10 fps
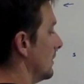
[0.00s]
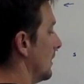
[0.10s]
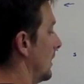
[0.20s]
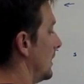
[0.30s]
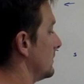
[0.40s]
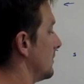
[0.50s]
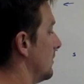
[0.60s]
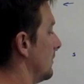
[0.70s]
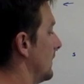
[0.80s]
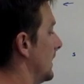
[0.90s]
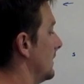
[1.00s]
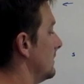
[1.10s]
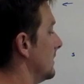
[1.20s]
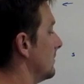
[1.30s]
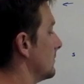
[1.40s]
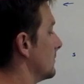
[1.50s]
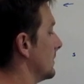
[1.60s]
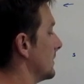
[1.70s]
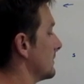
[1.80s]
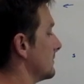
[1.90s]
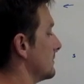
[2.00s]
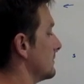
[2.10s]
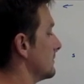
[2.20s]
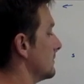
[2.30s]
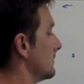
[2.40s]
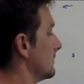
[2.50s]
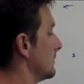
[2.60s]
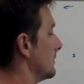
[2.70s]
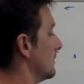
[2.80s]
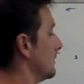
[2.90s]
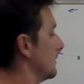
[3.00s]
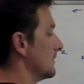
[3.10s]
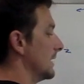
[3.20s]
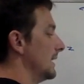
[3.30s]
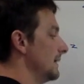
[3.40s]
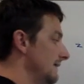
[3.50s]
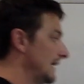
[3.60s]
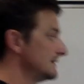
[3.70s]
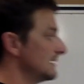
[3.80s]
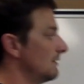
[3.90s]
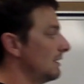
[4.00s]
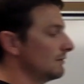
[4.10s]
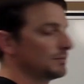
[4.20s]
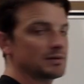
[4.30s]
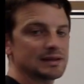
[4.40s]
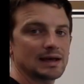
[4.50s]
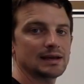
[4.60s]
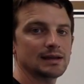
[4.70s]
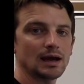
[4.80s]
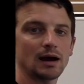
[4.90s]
I'd call that double Twix. Okay, and that's how I would put that in.